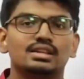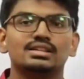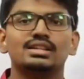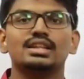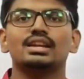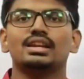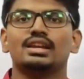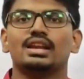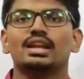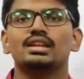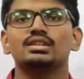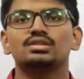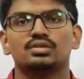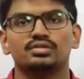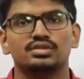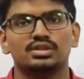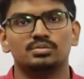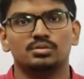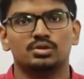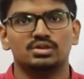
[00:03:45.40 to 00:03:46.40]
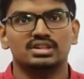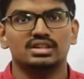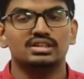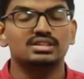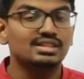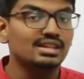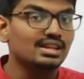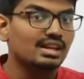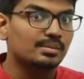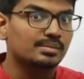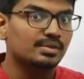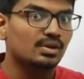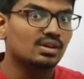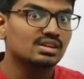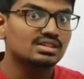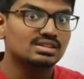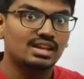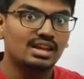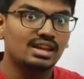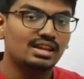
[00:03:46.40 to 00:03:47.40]
the range of the motion. See, I'm
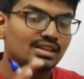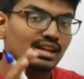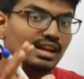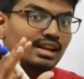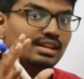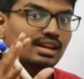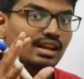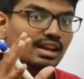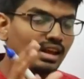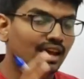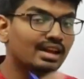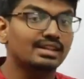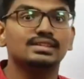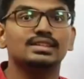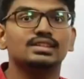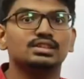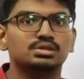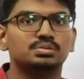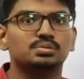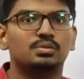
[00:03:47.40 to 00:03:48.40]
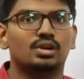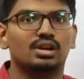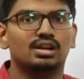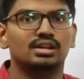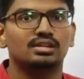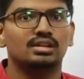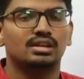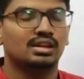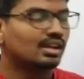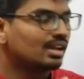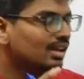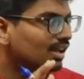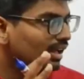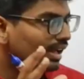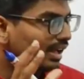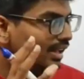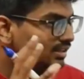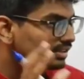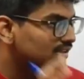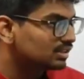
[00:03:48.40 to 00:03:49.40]
not saying that earth is small.
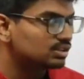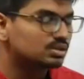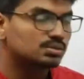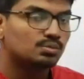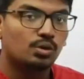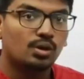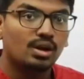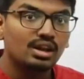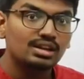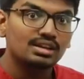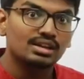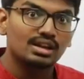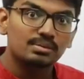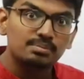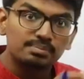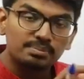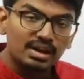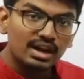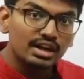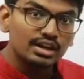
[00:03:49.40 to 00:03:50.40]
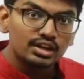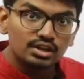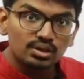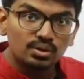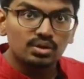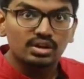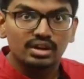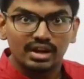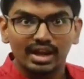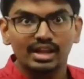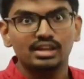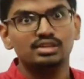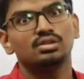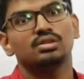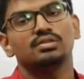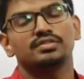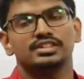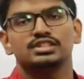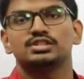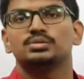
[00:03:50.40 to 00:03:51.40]
Earth is small compared to range
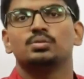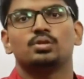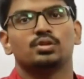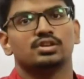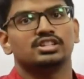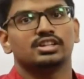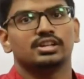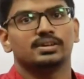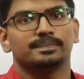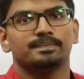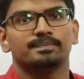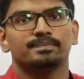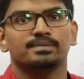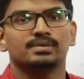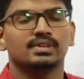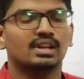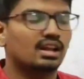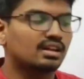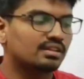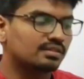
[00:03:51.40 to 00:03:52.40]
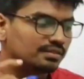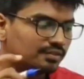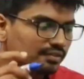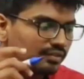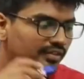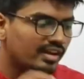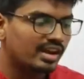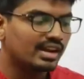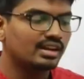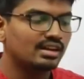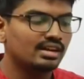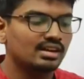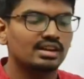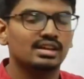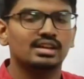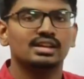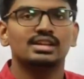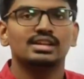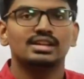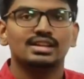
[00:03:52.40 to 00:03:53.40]
of its motion. And
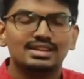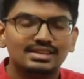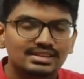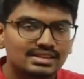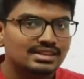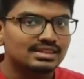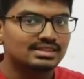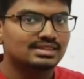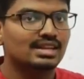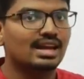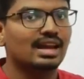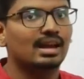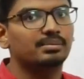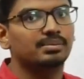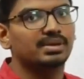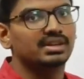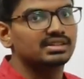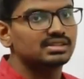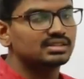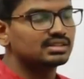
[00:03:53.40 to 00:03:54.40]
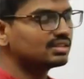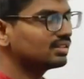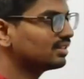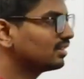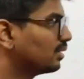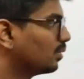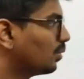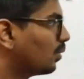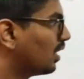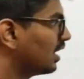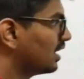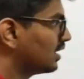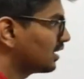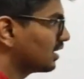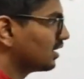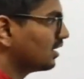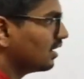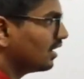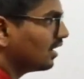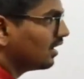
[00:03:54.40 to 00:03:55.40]
when this happens,
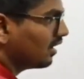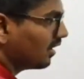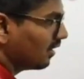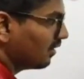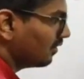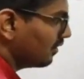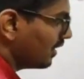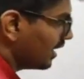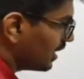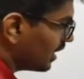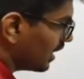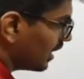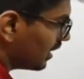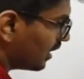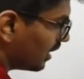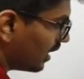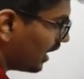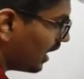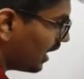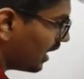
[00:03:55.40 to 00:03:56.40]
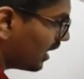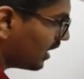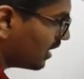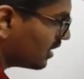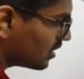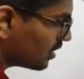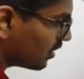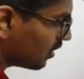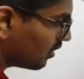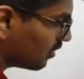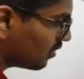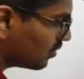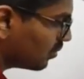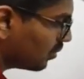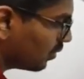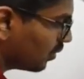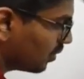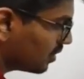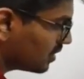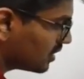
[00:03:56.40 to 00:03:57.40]
what? When range of
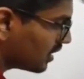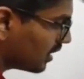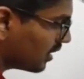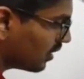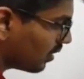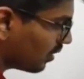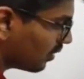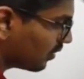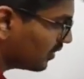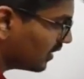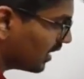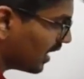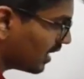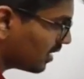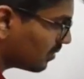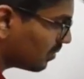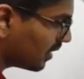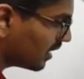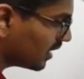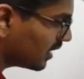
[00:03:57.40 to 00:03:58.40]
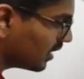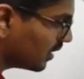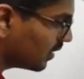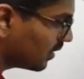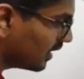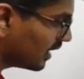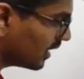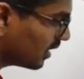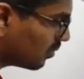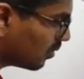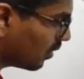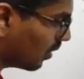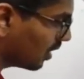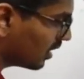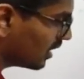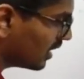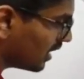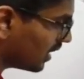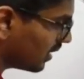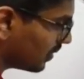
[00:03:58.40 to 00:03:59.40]
motion of that particular
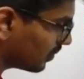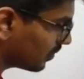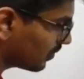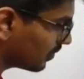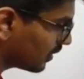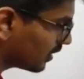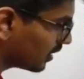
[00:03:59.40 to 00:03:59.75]
body,